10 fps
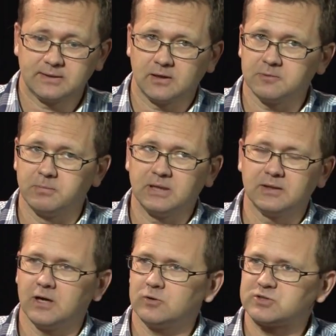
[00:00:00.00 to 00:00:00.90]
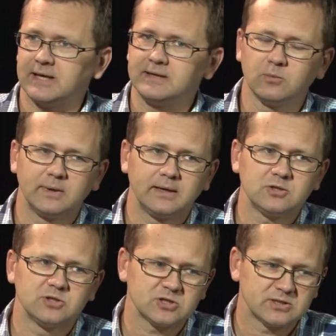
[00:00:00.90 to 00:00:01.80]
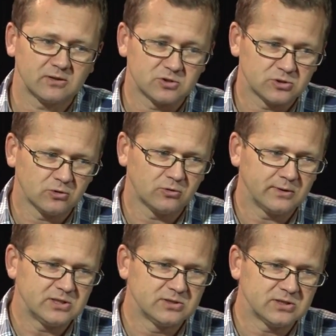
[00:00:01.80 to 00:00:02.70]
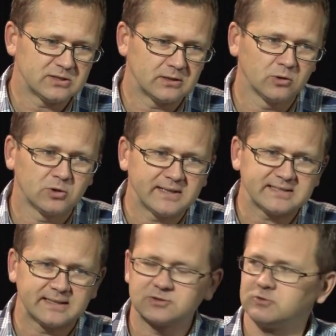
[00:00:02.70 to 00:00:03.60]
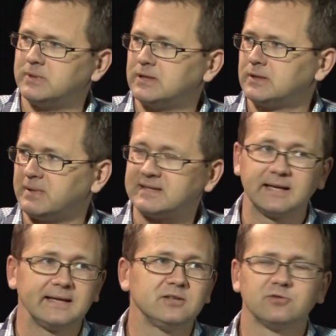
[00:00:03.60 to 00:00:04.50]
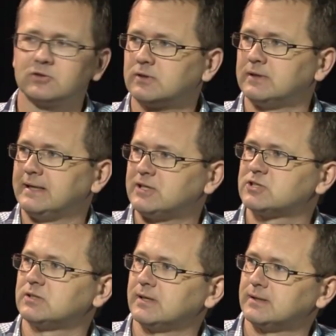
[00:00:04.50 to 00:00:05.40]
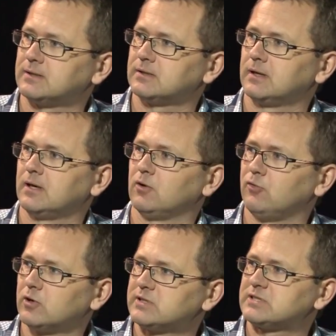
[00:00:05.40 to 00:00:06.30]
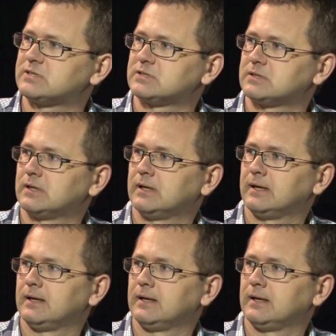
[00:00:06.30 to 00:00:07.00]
You cannot build a house anywhere, just in certain regions, and all the rest has to be maintained for nature and forests.